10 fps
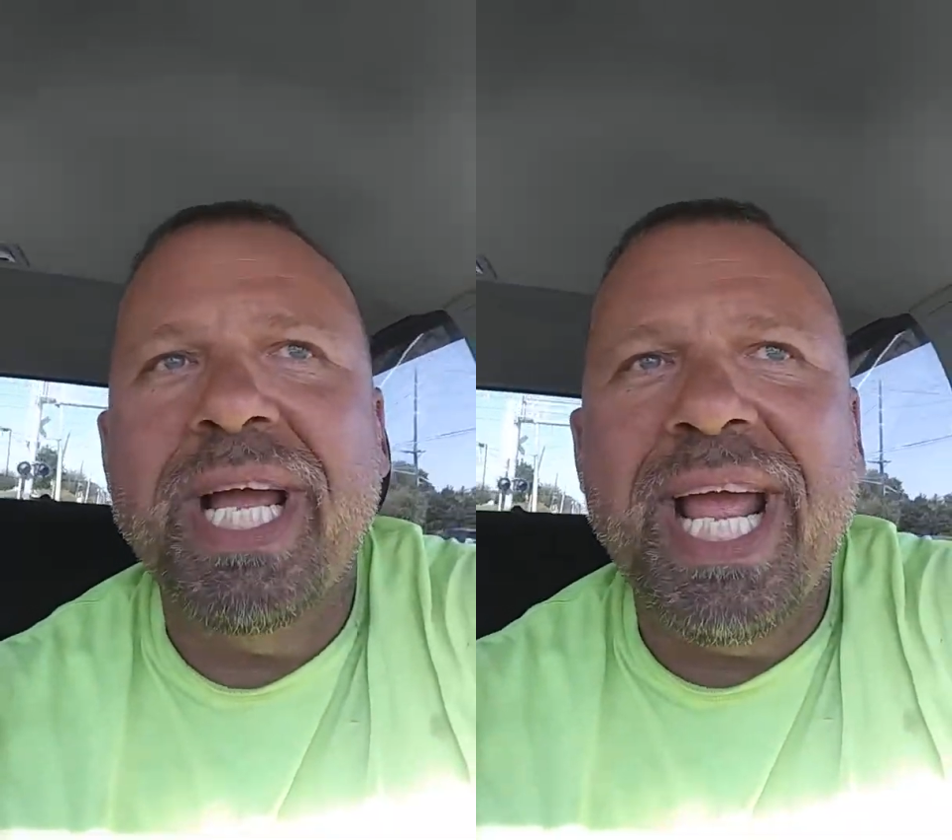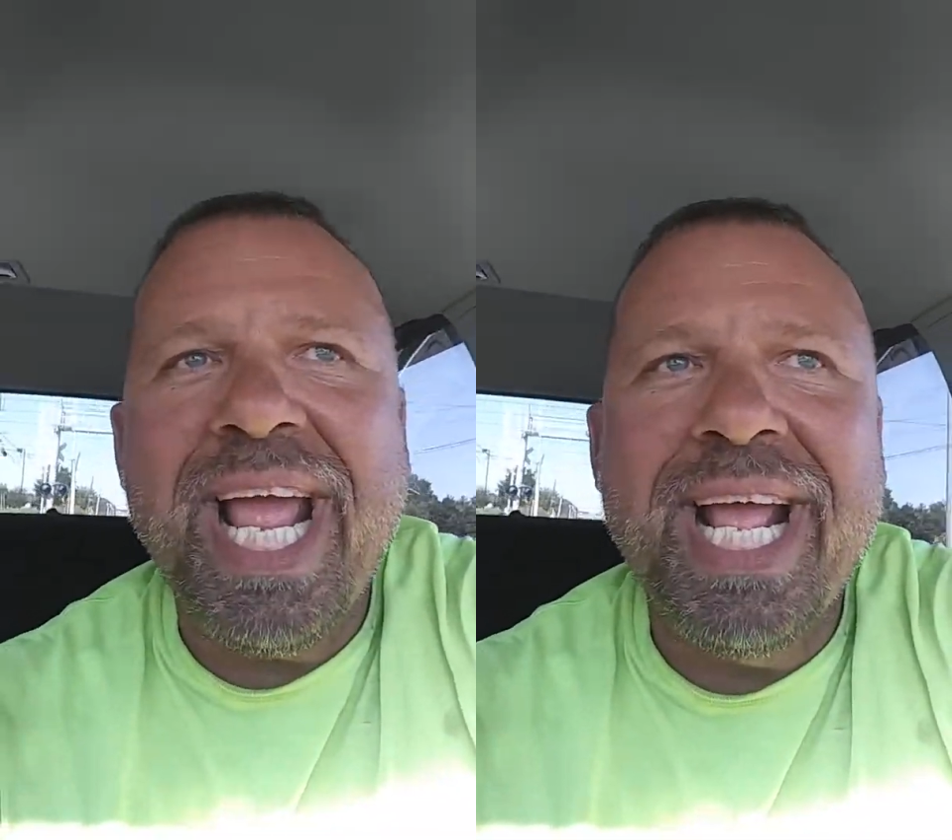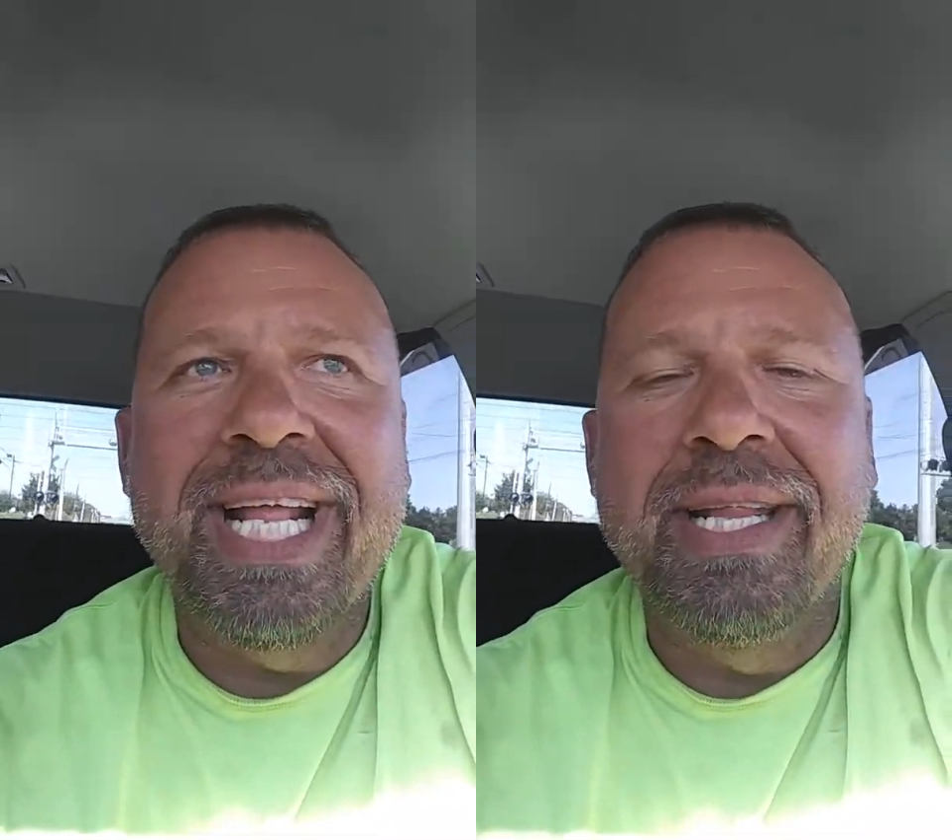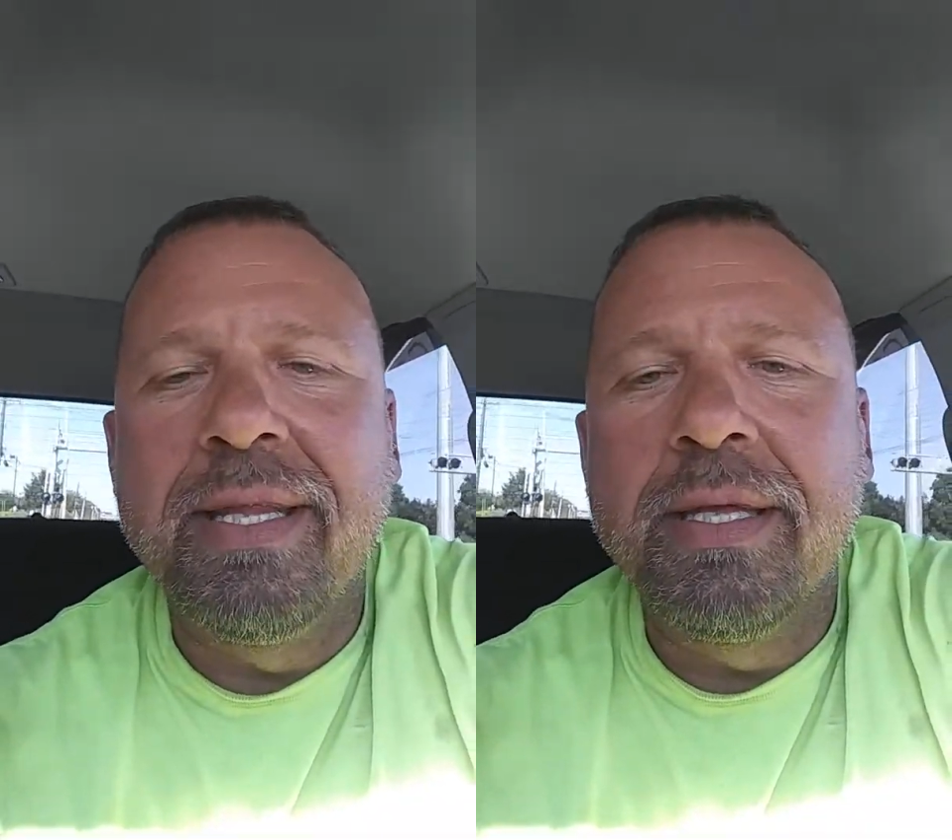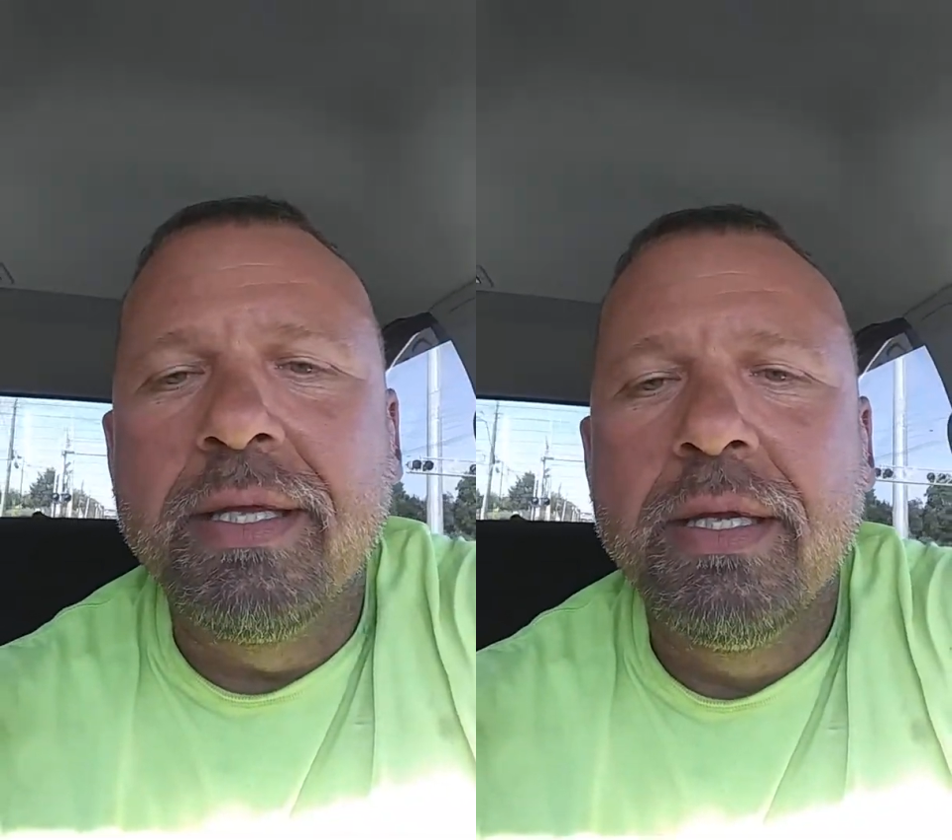hand,
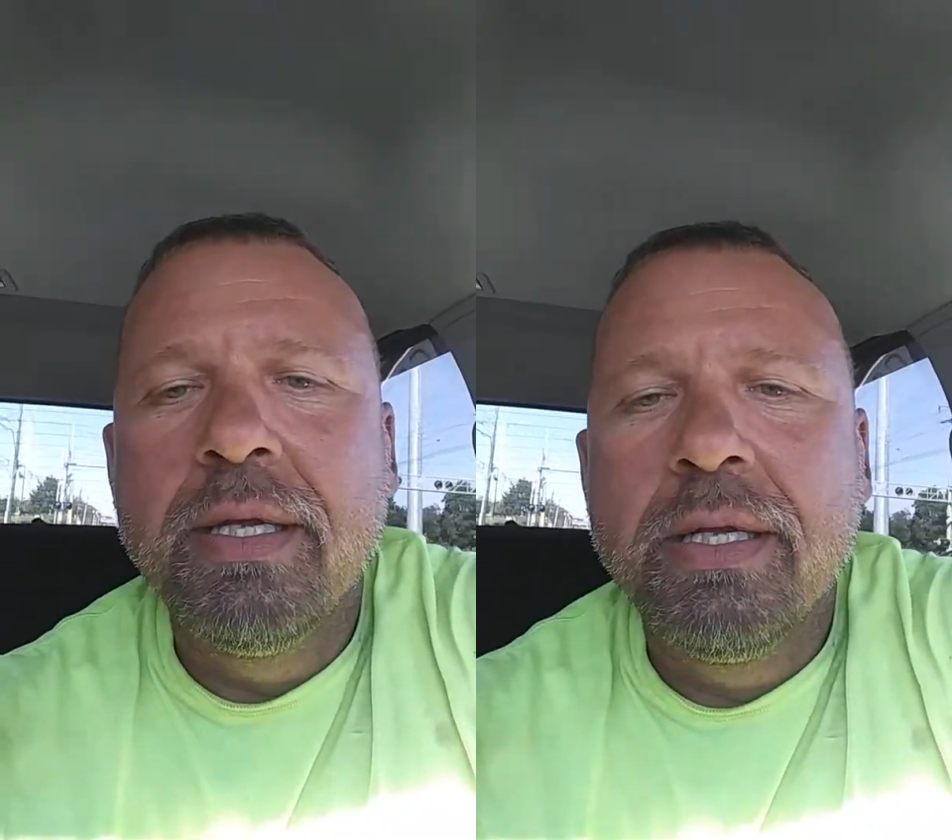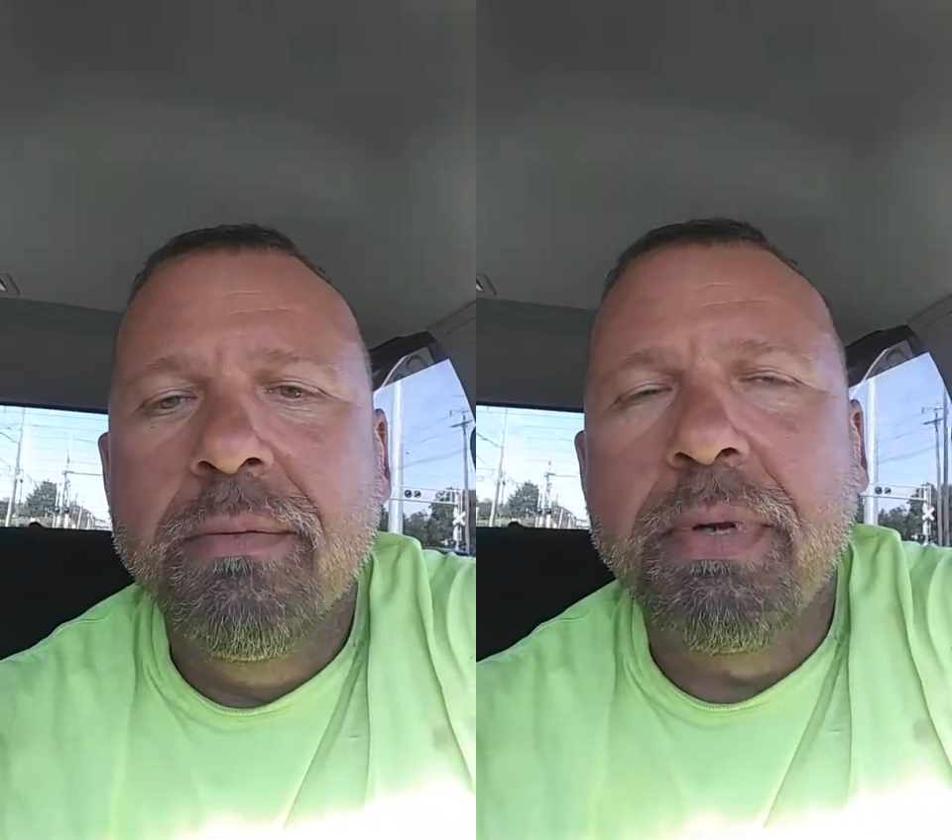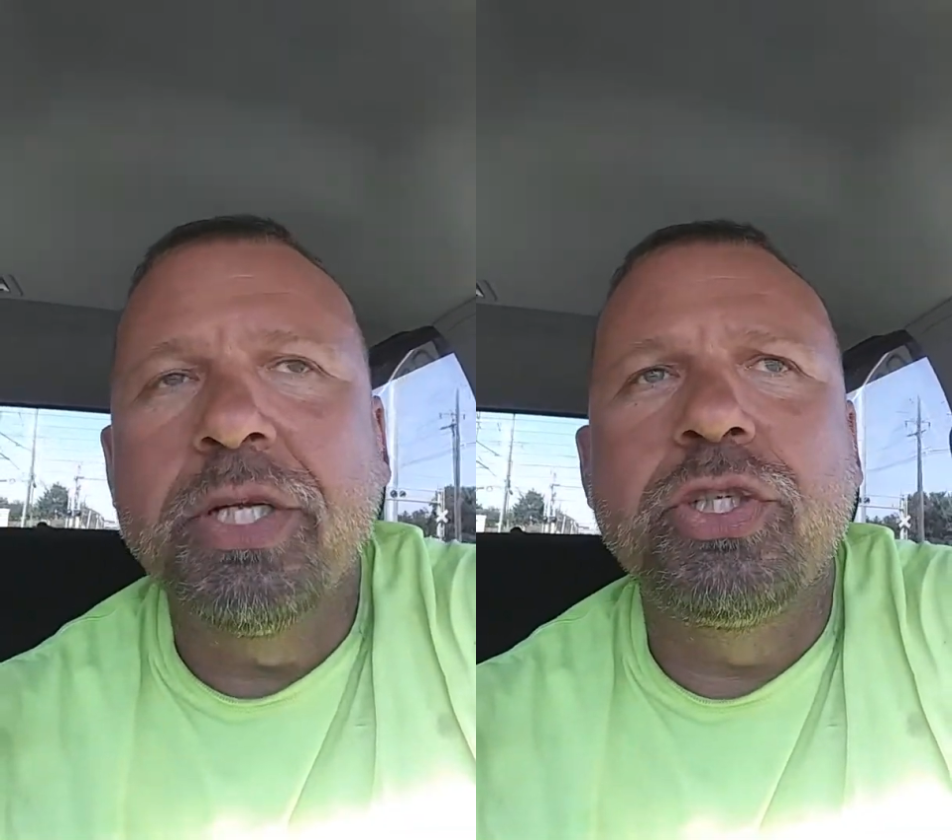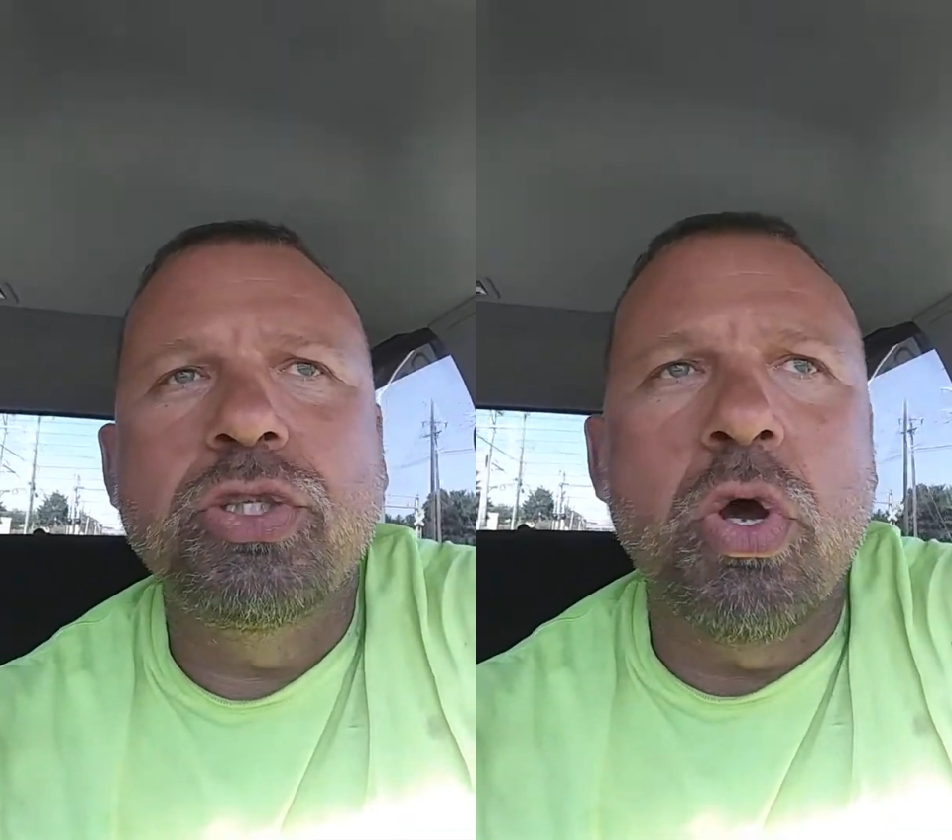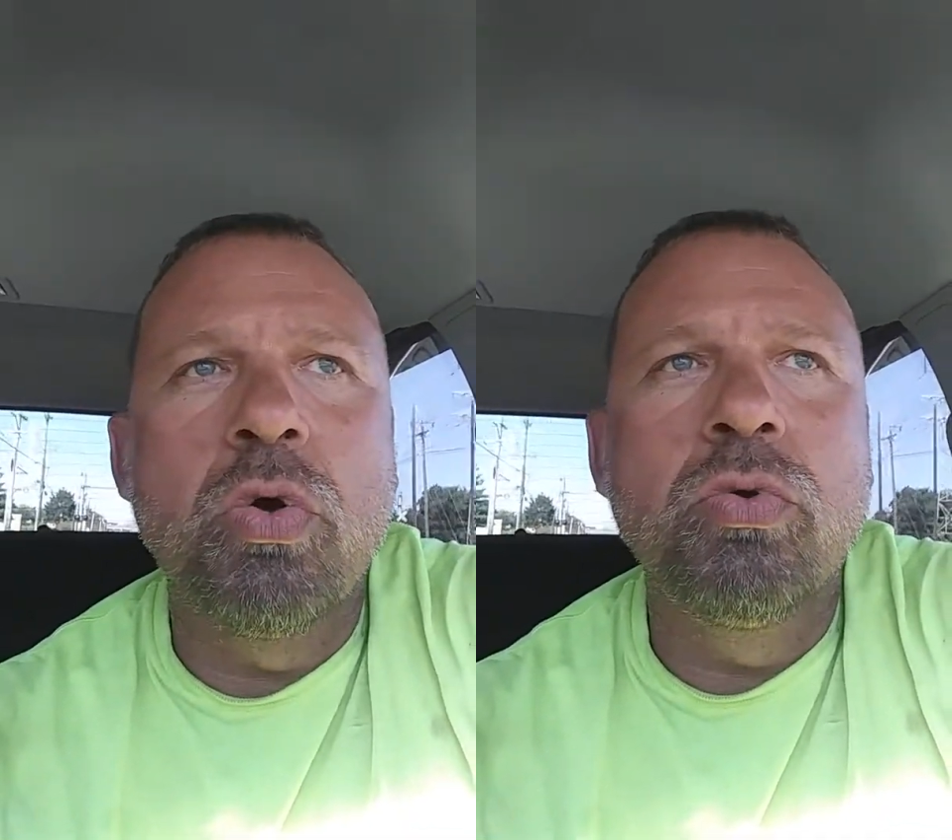by
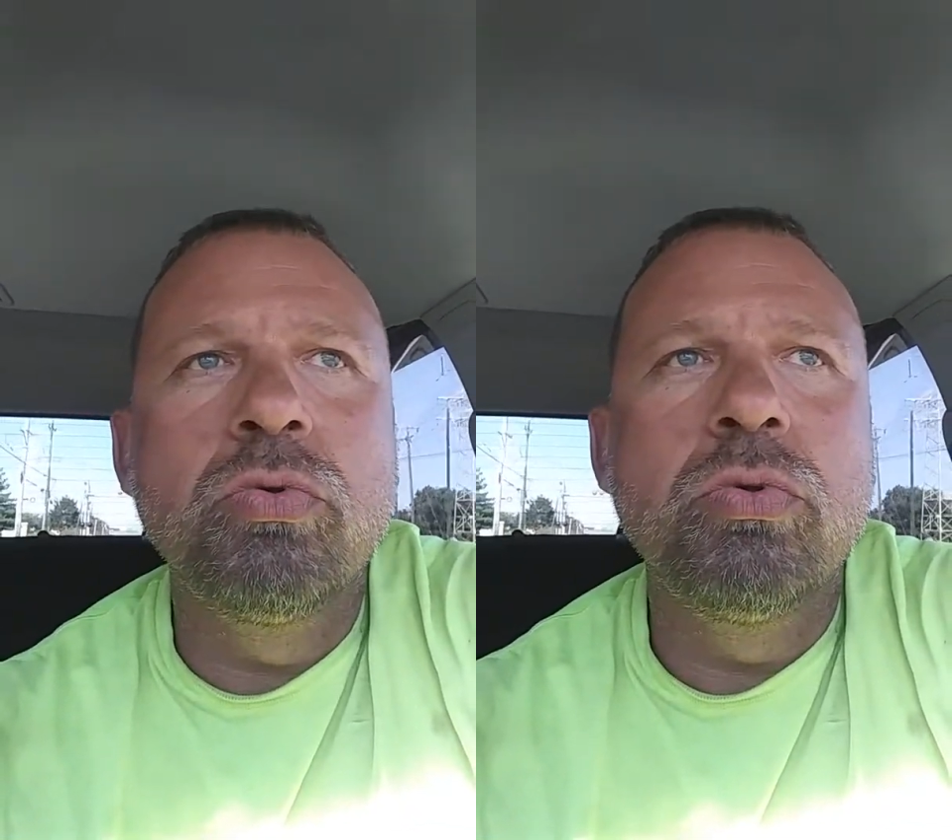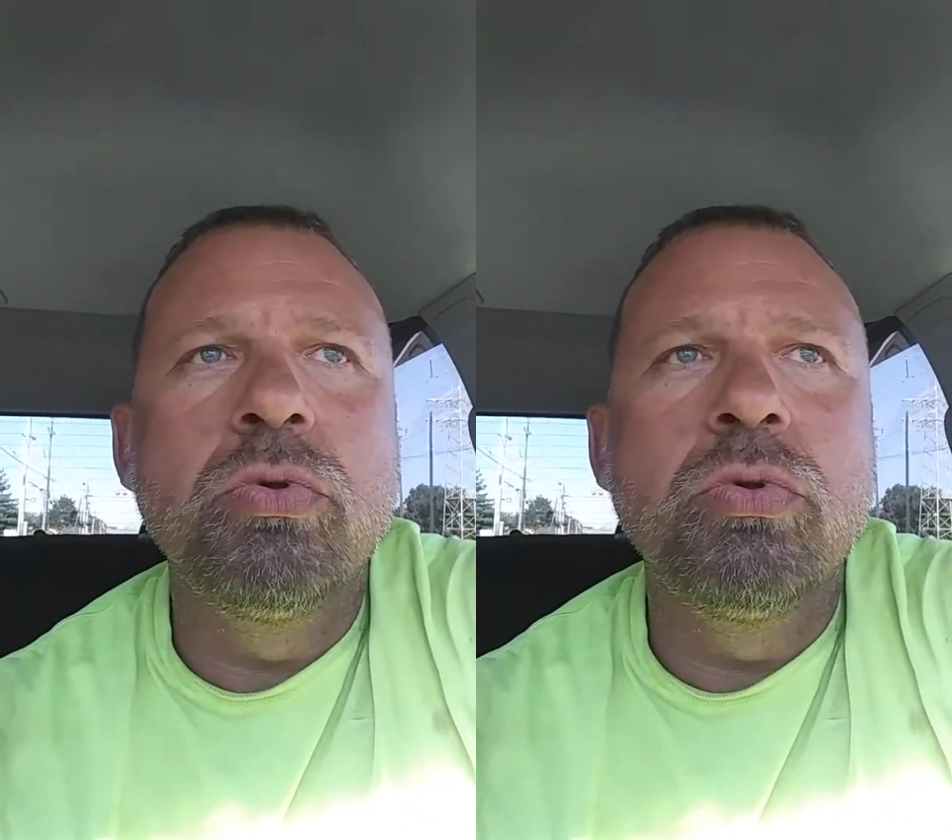stone,